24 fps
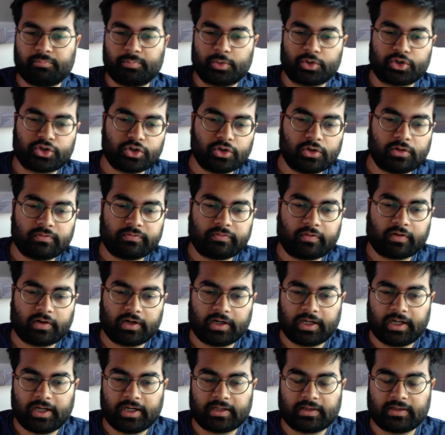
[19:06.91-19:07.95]
brochure for
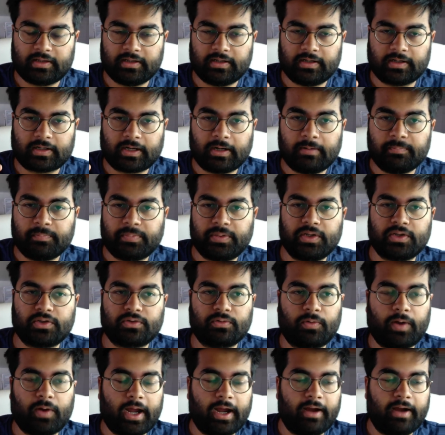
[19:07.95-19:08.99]
like the companies
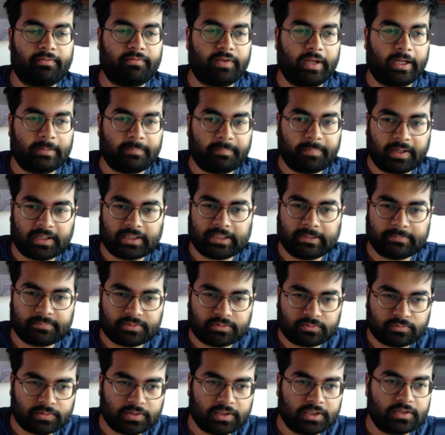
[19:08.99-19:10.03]
who have like picked up
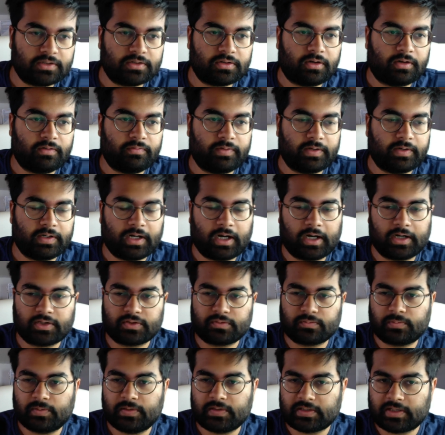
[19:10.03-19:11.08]
students or where our
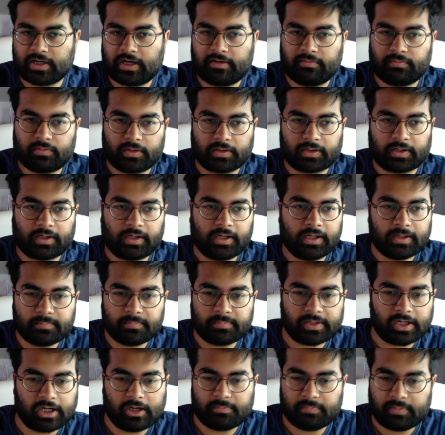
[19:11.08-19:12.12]
students are working in,
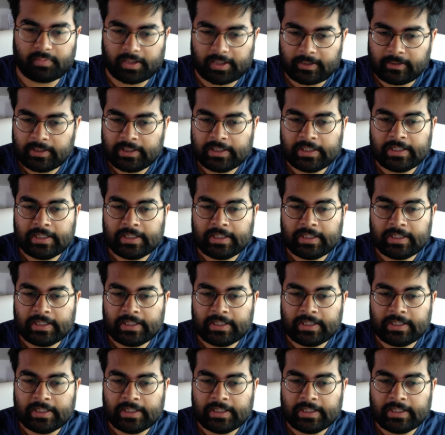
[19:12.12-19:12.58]
blah, blah,